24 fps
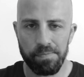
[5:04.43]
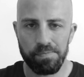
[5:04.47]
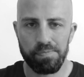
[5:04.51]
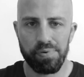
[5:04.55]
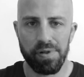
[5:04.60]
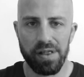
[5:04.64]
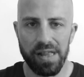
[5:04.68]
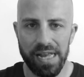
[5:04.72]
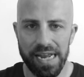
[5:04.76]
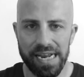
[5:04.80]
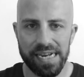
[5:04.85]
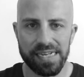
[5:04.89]

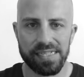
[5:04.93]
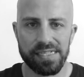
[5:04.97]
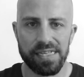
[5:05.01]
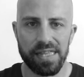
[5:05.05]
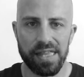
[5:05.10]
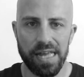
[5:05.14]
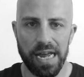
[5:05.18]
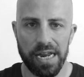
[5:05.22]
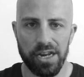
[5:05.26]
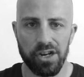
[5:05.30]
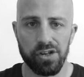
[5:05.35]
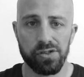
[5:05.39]
place
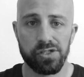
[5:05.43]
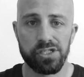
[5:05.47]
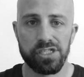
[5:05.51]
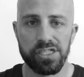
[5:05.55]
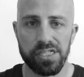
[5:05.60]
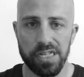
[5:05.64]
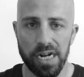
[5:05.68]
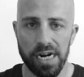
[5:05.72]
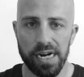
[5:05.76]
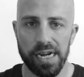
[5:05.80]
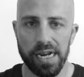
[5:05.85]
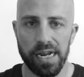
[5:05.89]
that you
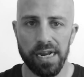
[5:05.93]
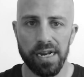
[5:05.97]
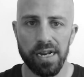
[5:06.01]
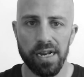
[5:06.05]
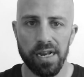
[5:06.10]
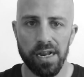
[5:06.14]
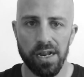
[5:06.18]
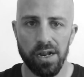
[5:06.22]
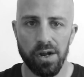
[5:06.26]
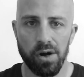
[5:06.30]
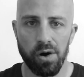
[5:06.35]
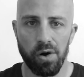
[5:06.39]
study
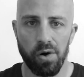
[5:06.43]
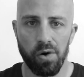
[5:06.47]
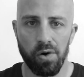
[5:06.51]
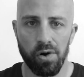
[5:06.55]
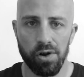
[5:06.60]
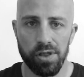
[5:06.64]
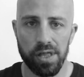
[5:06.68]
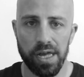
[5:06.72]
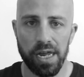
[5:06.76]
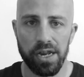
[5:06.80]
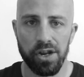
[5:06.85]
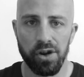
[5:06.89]
or
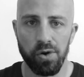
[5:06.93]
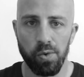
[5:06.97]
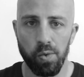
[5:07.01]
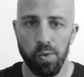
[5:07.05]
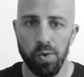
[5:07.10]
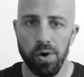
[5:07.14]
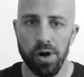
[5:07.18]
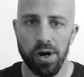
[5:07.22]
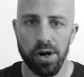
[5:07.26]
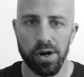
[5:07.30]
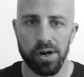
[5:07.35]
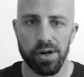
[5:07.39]
that you
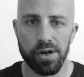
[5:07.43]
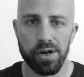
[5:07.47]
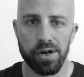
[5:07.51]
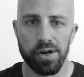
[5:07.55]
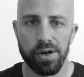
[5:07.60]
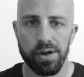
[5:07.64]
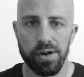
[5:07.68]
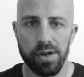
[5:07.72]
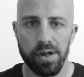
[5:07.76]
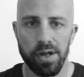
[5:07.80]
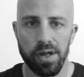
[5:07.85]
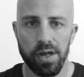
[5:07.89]
work,
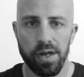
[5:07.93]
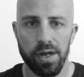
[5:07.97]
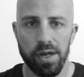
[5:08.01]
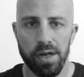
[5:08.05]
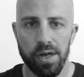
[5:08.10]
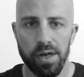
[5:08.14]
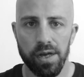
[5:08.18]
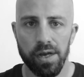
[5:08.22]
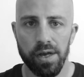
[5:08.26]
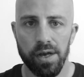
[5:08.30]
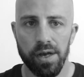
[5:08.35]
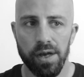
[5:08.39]

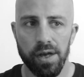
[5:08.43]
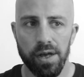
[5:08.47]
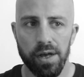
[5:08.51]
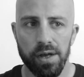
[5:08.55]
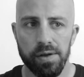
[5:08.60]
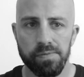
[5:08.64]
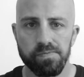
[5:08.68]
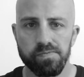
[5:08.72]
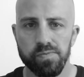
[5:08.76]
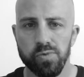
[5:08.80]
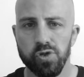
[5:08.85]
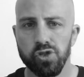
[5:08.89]

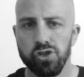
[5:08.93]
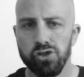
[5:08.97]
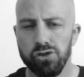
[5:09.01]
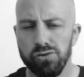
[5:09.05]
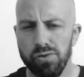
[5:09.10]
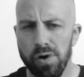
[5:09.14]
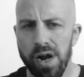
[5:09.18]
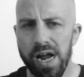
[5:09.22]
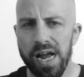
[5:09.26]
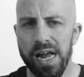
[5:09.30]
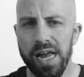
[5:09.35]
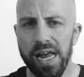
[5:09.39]

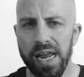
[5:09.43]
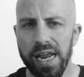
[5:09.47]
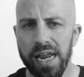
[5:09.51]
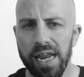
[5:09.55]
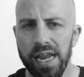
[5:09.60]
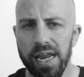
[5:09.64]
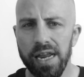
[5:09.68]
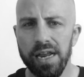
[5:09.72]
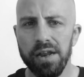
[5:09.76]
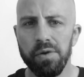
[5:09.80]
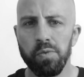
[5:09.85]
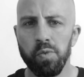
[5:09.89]

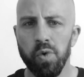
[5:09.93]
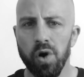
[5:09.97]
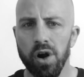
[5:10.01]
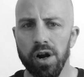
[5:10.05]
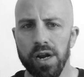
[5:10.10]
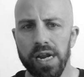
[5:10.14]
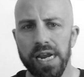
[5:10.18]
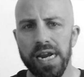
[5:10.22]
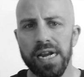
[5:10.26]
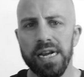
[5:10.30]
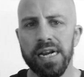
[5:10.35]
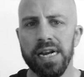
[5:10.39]
try
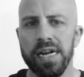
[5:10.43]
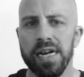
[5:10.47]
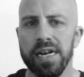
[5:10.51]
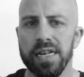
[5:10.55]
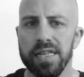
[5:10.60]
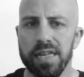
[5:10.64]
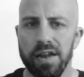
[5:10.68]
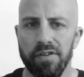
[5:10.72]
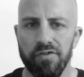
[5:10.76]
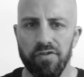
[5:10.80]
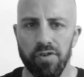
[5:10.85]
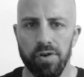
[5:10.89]
working in a
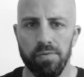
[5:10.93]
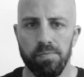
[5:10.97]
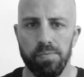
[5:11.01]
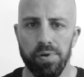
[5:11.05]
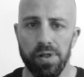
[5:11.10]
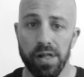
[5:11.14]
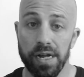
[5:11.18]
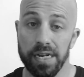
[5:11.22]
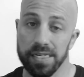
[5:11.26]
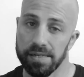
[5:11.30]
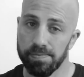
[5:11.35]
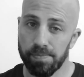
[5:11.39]
different
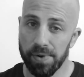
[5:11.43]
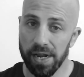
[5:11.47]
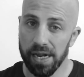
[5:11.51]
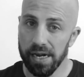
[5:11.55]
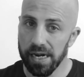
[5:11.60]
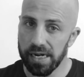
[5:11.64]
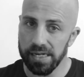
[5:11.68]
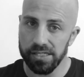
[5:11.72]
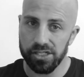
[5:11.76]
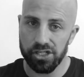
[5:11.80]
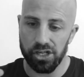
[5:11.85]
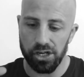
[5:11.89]
place
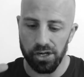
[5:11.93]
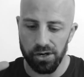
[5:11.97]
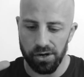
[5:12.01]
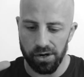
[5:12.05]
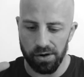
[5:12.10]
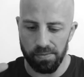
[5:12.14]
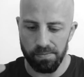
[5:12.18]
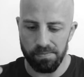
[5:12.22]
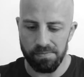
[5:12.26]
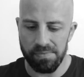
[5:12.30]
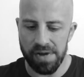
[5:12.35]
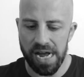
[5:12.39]
because
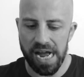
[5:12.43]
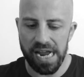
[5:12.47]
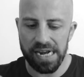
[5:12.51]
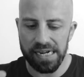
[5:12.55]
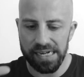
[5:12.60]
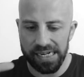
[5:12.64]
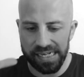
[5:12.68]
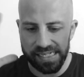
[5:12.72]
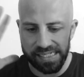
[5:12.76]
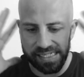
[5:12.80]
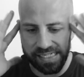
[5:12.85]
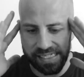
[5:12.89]
your
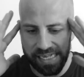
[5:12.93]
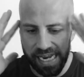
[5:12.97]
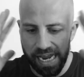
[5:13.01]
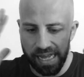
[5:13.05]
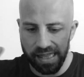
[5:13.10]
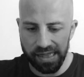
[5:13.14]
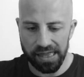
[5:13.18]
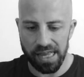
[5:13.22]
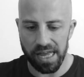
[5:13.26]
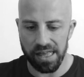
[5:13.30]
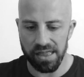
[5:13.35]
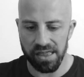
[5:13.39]
mind is
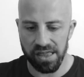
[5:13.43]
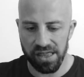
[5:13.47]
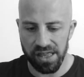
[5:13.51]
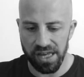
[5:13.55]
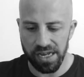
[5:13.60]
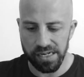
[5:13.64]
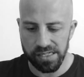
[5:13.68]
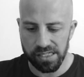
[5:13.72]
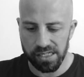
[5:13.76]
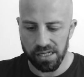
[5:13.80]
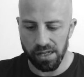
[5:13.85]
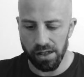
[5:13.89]
set that
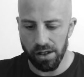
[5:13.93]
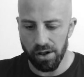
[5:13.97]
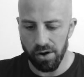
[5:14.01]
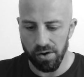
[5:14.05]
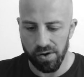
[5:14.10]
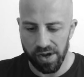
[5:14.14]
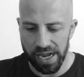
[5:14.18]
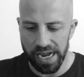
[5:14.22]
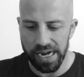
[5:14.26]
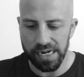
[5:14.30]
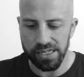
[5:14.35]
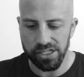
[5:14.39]
this
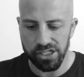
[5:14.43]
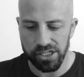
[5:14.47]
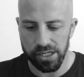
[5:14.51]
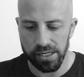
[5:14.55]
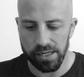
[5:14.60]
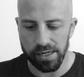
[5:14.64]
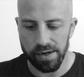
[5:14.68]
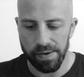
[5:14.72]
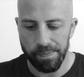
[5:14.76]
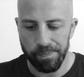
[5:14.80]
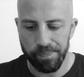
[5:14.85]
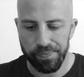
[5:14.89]

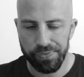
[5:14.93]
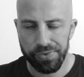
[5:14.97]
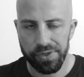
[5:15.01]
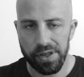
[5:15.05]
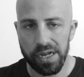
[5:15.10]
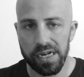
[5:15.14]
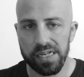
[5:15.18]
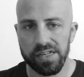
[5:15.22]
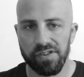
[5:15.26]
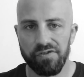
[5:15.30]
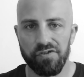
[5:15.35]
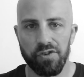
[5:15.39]
location
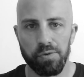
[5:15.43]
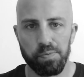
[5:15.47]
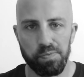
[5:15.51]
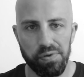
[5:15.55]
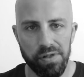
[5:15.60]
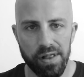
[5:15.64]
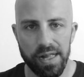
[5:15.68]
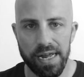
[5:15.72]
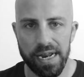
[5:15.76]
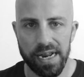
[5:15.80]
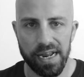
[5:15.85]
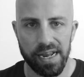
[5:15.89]
is for
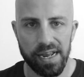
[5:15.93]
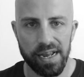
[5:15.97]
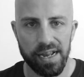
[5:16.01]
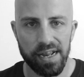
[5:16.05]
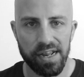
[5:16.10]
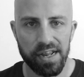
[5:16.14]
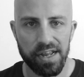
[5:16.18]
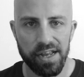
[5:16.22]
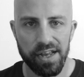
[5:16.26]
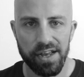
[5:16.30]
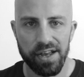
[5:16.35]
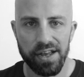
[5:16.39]
play
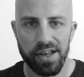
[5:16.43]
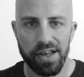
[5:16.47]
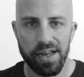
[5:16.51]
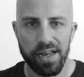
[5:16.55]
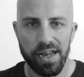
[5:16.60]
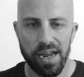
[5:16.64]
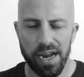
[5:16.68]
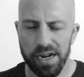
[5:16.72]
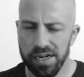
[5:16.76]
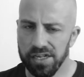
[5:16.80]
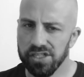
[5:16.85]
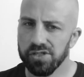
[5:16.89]

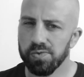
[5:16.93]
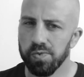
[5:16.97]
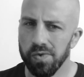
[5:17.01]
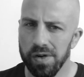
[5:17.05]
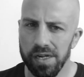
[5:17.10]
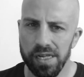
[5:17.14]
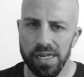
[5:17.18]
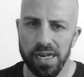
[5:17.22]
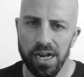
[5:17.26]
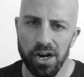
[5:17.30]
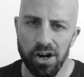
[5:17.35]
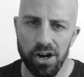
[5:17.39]
and it's
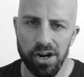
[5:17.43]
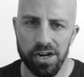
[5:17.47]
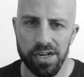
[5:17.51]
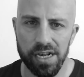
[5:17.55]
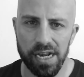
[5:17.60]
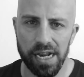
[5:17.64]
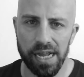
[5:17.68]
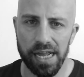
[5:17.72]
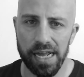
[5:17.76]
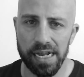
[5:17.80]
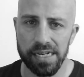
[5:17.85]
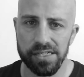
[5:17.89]
really hard
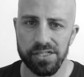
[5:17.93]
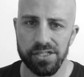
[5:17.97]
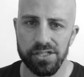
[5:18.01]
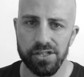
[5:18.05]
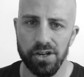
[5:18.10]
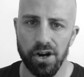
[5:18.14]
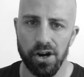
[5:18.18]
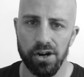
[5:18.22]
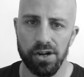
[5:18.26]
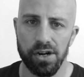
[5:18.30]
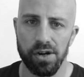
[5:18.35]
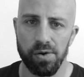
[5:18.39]
to get
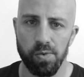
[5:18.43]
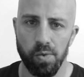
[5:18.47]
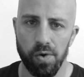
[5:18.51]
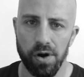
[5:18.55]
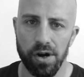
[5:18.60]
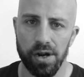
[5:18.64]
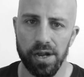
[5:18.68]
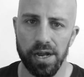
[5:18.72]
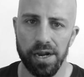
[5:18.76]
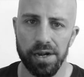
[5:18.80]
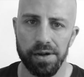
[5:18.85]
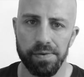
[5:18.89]
started
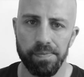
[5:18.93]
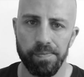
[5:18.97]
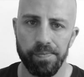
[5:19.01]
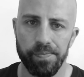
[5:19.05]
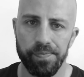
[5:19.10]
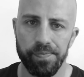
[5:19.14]
working.